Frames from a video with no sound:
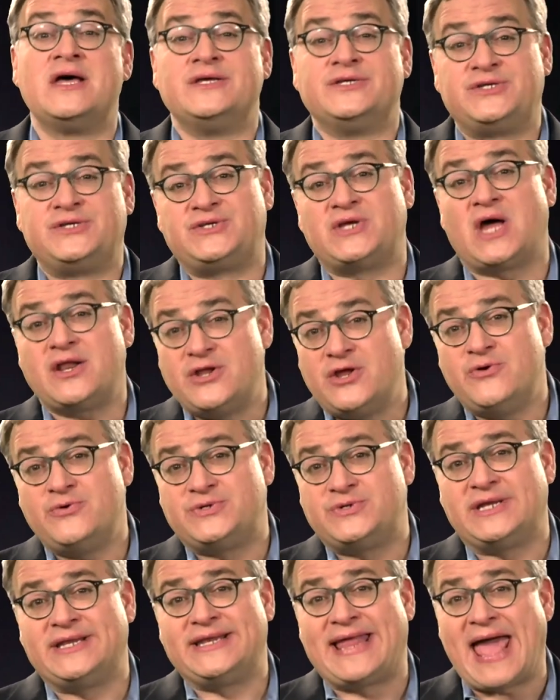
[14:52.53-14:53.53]
Sun
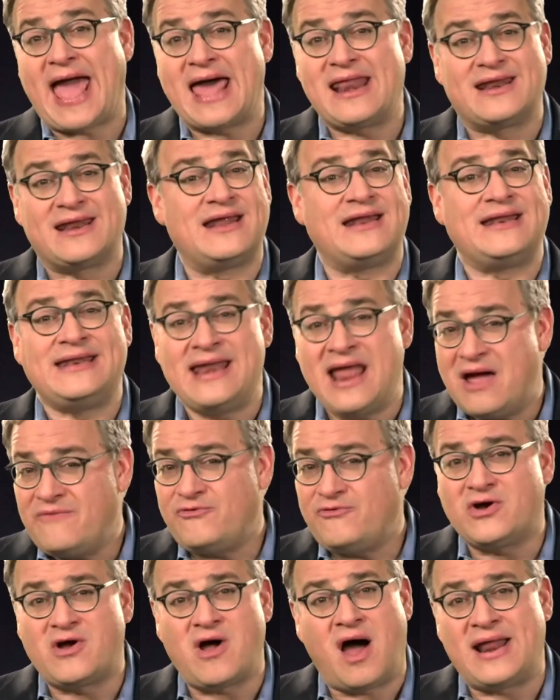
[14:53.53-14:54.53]
News in Canada
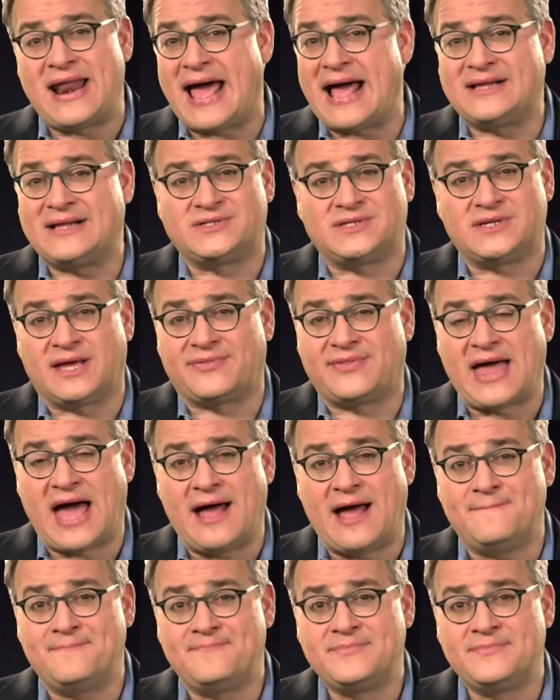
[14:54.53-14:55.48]
never got ads like that.